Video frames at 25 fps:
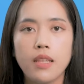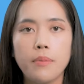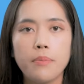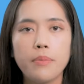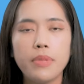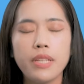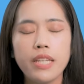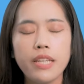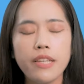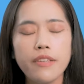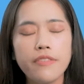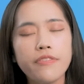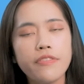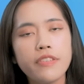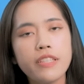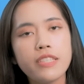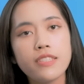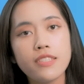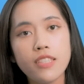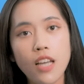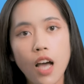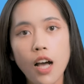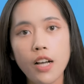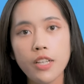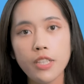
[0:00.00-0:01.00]
But if we
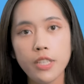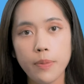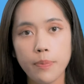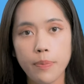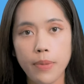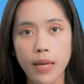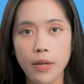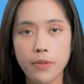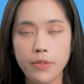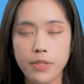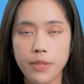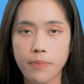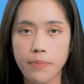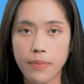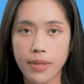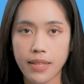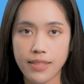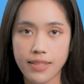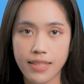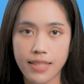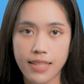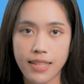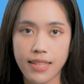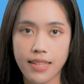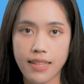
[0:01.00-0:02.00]
talk about the
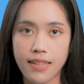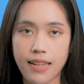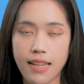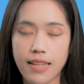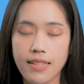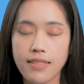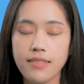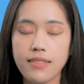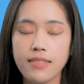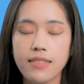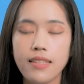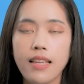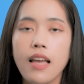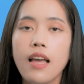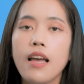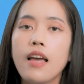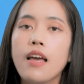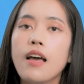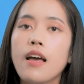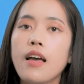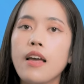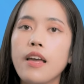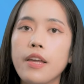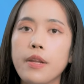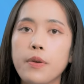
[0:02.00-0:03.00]
maintenance,
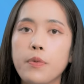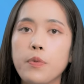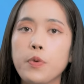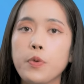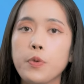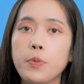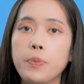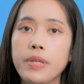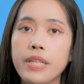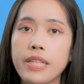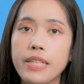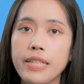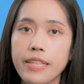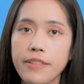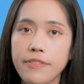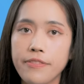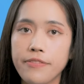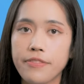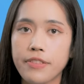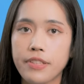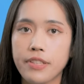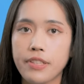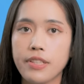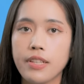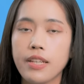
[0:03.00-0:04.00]
it will be
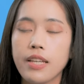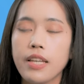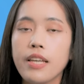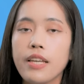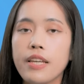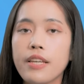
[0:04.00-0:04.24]
different.